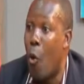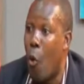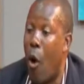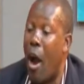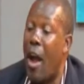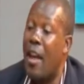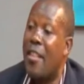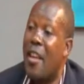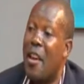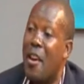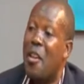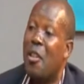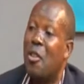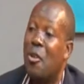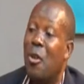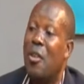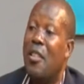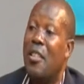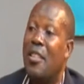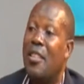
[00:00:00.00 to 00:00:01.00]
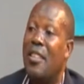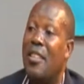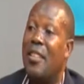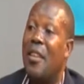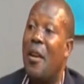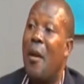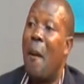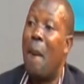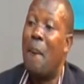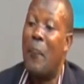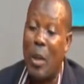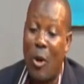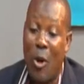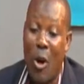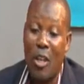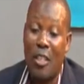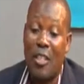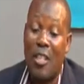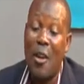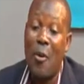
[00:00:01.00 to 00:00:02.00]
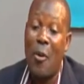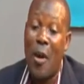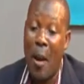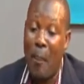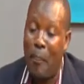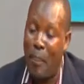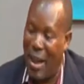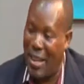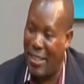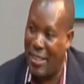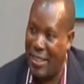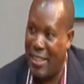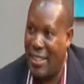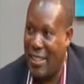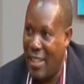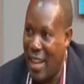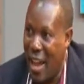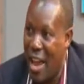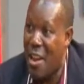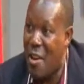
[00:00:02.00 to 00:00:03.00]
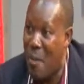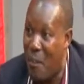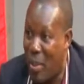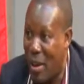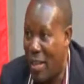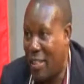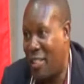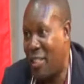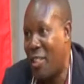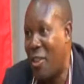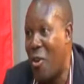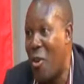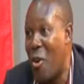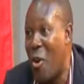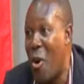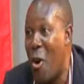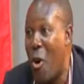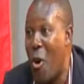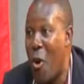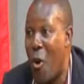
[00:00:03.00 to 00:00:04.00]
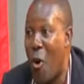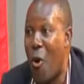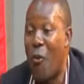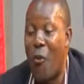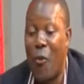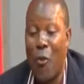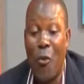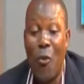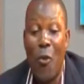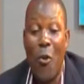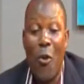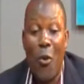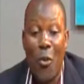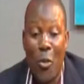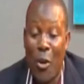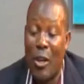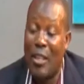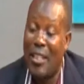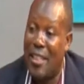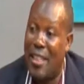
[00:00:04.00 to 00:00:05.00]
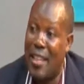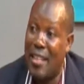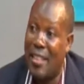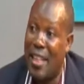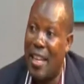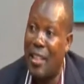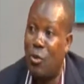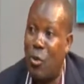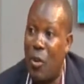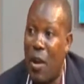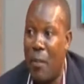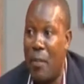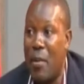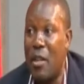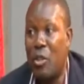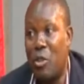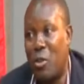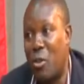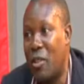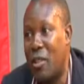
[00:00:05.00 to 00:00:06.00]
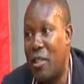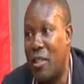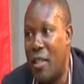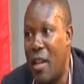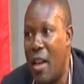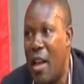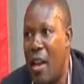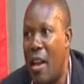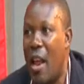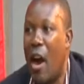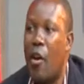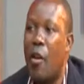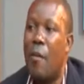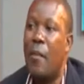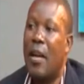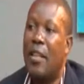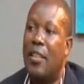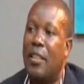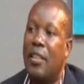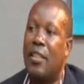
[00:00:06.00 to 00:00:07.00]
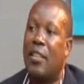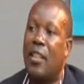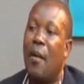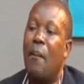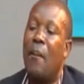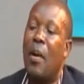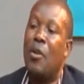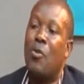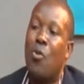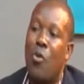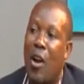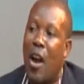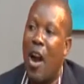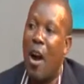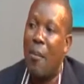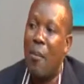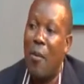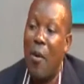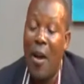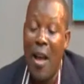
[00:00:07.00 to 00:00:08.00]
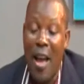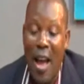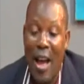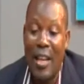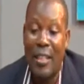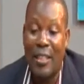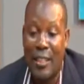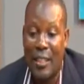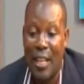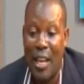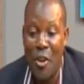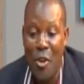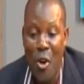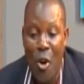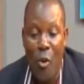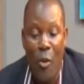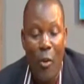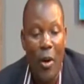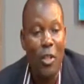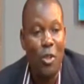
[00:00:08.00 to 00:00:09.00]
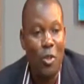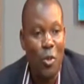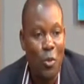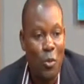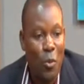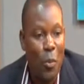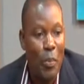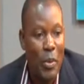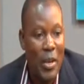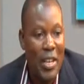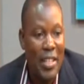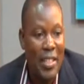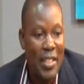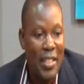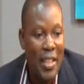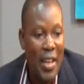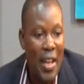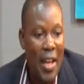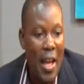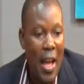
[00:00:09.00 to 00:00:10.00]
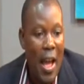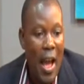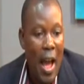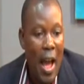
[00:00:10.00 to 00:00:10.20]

Why? The reason is because they were part and parcel of those things that were being sold. Now imagine somebody will come and say, no, we want to bring